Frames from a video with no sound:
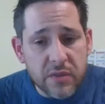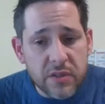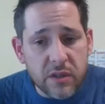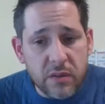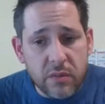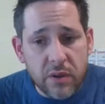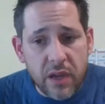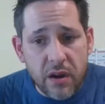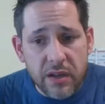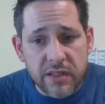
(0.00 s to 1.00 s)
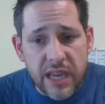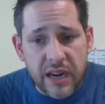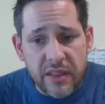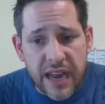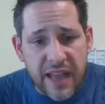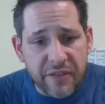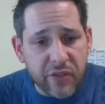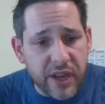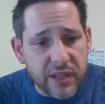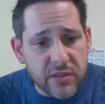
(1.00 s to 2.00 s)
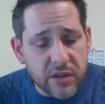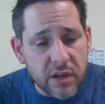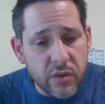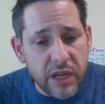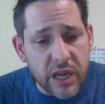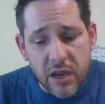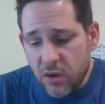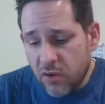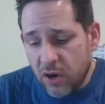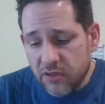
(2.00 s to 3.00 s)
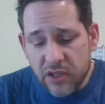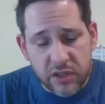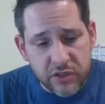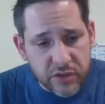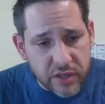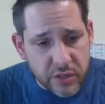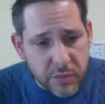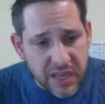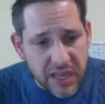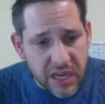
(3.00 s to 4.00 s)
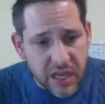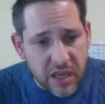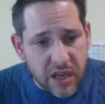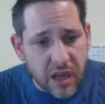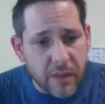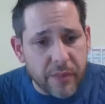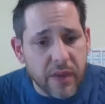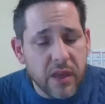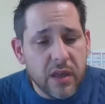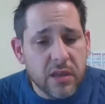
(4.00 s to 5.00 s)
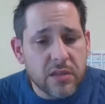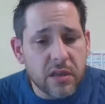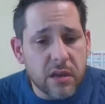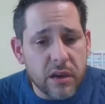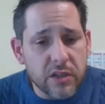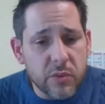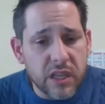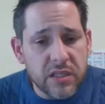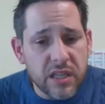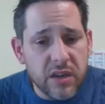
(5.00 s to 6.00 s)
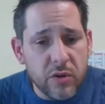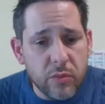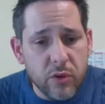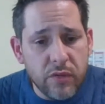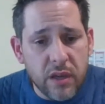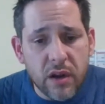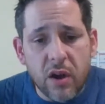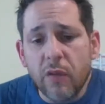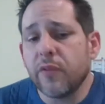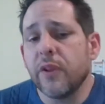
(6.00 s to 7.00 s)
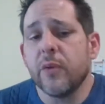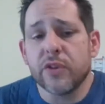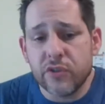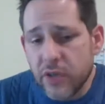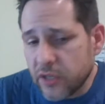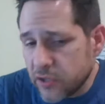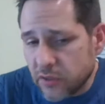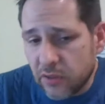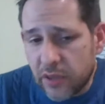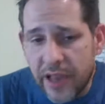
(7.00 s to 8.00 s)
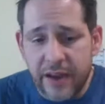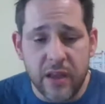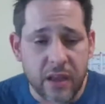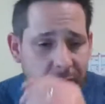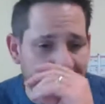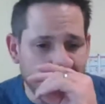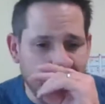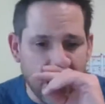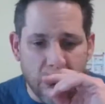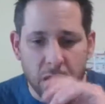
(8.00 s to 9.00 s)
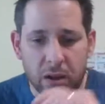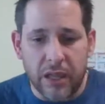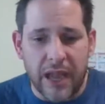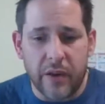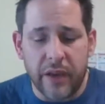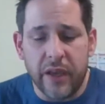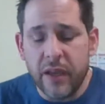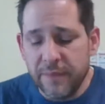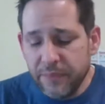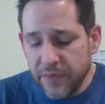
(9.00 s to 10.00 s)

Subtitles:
So we are excited that athletics are going. I know cross country is beginning up. So as we continue to move in, hopefully restrictions will lighten up, but we are allowing